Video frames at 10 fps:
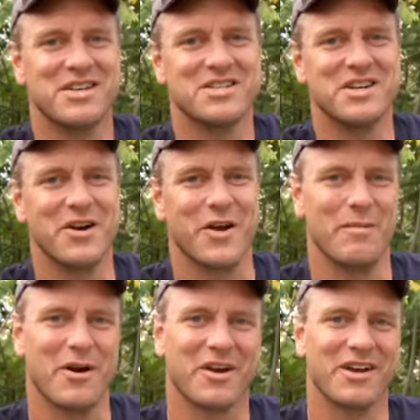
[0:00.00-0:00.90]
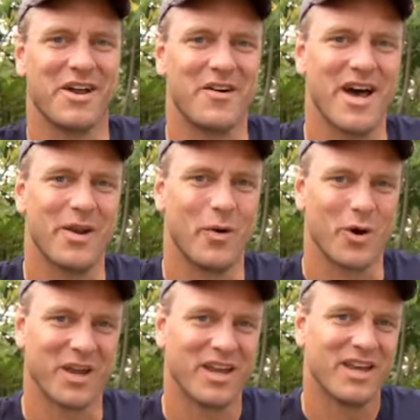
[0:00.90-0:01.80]
season here at
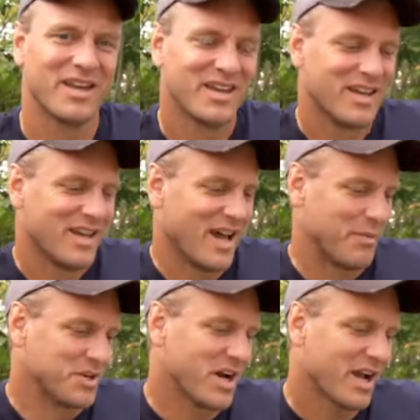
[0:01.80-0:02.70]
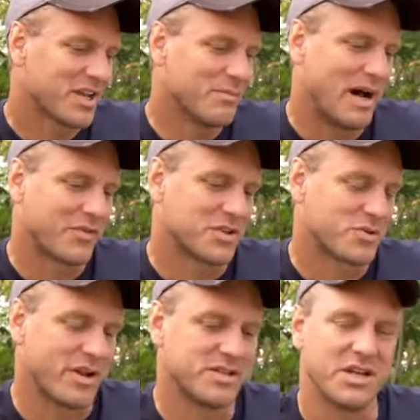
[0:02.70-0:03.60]
AmericanHunter.org. I've been talking about this
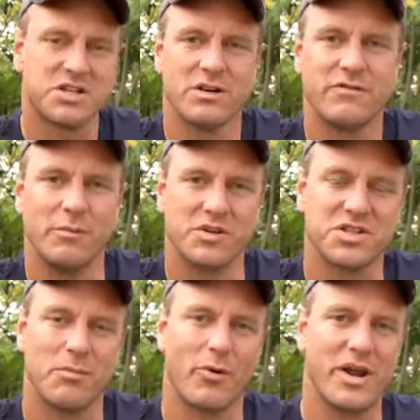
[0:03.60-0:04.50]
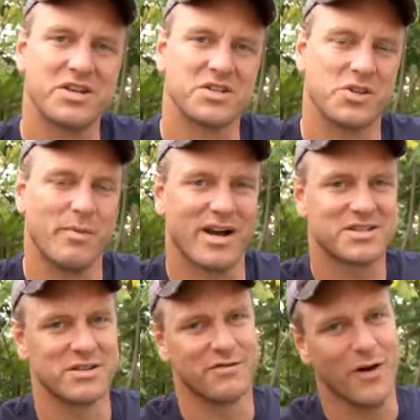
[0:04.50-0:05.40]
transition from the summer ranges of the
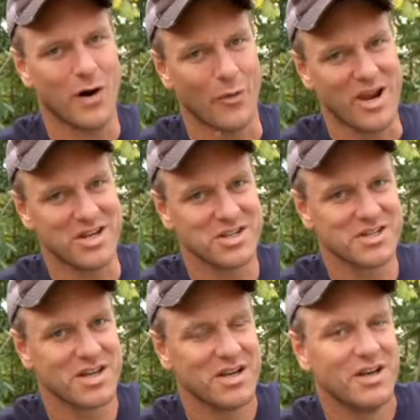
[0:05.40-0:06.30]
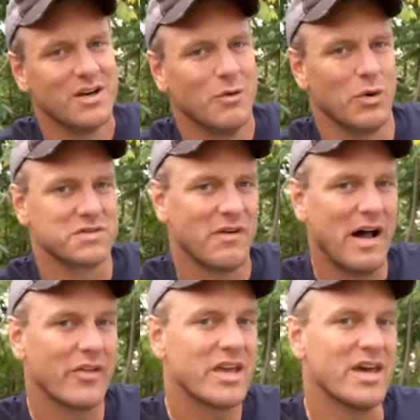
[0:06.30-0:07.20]
bucks to the fall ranges. Well, it's
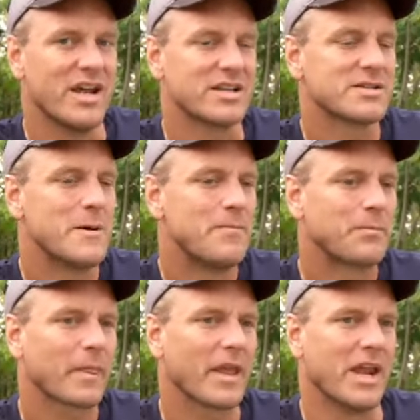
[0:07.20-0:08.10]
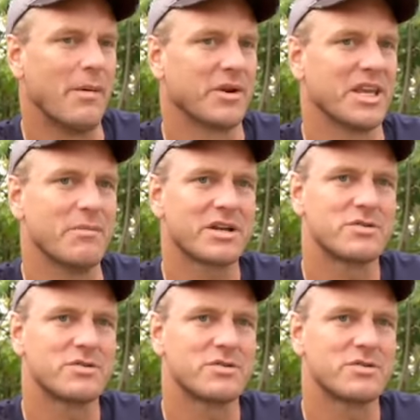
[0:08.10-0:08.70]
finally hit us, and I'm going to get my